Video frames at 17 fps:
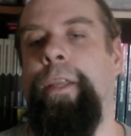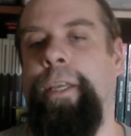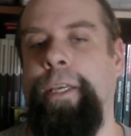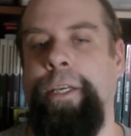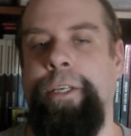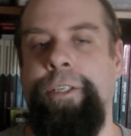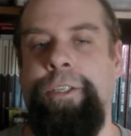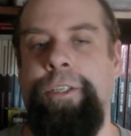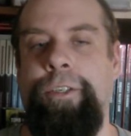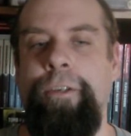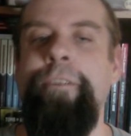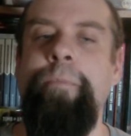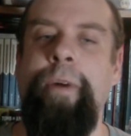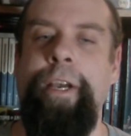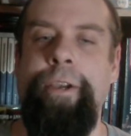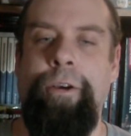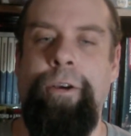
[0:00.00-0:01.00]
is do
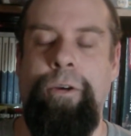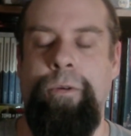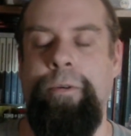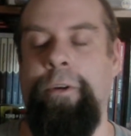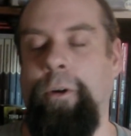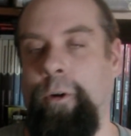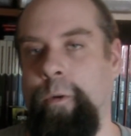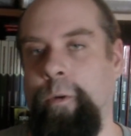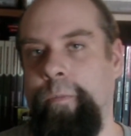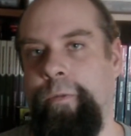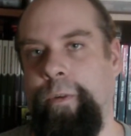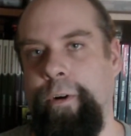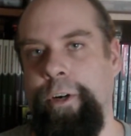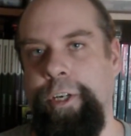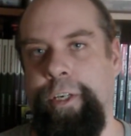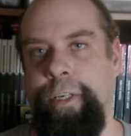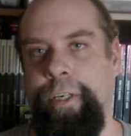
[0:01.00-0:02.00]
my own home
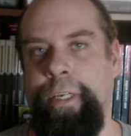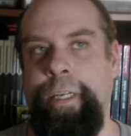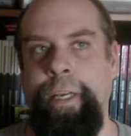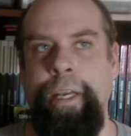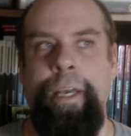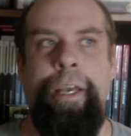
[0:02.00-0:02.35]
version